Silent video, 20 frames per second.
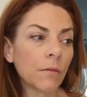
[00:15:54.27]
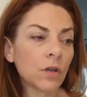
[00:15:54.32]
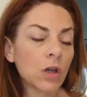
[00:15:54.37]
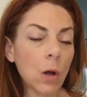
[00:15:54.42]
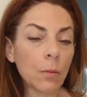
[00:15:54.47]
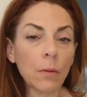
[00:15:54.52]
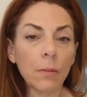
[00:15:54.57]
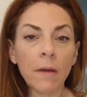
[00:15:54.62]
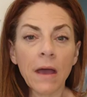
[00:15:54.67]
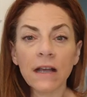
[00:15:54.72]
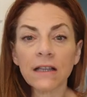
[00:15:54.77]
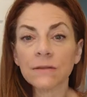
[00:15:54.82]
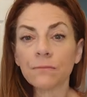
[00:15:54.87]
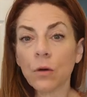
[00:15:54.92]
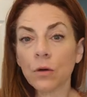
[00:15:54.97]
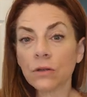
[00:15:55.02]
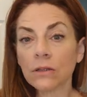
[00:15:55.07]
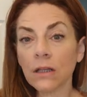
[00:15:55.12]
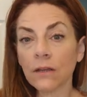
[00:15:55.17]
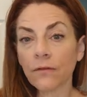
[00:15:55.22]
Topamax
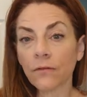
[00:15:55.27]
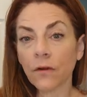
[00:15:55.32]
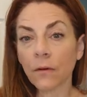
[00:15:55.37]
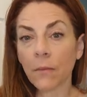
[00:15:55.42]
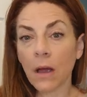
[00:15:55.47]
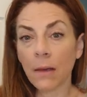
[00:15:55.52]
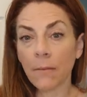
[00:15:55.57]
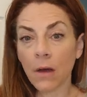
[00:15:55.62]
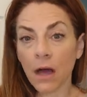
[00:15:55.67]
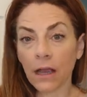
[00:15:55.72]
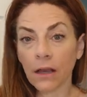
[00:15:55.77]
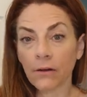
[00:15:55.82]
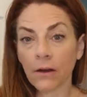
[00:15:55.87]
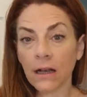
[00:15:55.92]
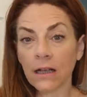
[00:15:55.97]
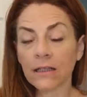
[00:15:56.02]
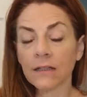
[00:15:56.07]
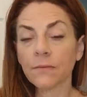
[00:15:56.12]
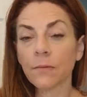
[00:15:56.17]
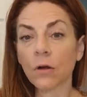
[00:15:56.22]
mostly for my
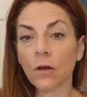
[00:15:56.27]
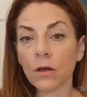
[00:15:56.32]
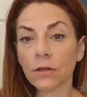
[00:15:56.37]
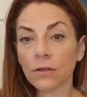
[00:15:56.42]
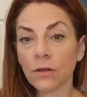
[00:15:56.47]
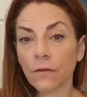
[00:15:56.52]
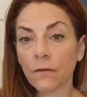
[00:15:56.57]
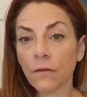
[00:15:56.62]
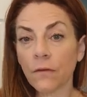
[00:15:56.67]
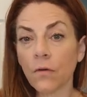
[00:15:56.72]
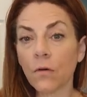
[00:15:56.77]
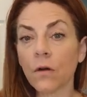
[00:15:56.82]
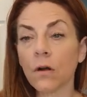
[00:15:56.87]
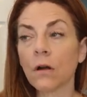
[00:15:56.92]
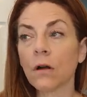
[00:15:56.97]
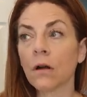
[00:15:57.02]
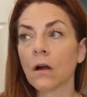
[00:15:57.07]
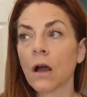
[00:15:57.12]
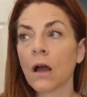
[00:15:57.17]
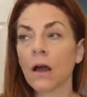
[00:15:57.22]
migraines, but also
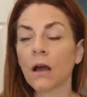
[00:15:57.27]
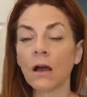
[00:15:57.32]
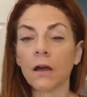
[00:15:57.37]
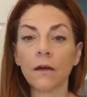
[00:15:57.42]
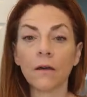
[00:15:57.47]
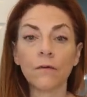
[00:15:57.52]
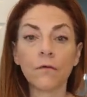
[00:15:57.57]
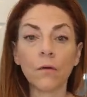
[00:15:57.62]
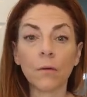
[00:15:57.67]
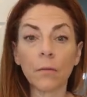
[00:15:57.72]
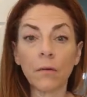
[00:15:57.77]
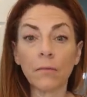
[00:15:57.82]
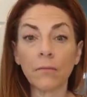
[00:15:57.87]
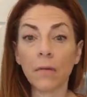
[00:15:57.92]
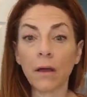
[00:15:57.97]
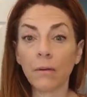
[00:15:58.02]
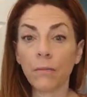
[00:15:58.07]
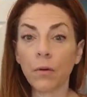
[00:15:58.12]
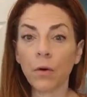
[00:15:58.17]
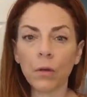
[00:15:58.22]
for uh, a form of
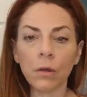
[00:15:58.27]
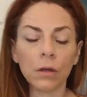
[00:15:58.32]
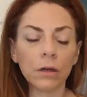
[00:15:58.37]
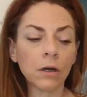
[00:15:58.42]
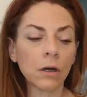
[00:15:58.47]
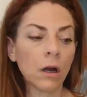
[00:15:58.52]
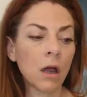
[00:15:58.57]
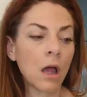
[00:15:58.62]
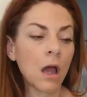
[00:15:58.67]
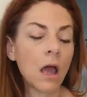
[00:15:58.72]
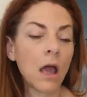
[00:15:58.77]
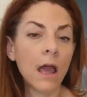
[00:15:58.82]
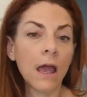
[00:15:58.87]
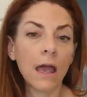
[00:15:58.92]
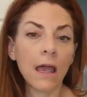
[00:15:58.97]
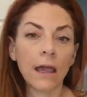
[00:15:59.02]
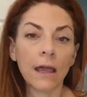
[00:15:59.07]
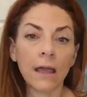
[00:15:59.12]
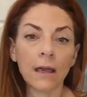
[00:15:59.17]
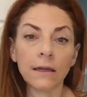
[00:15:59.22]
bipolar,
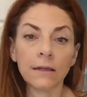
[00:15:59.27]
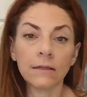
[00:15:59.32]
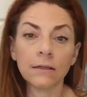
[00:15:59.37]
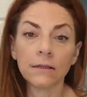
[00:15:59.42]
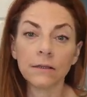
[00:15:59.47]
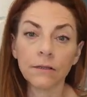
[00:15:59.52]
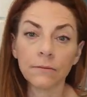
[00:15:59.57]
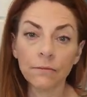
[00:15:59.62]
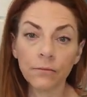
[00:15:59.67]
and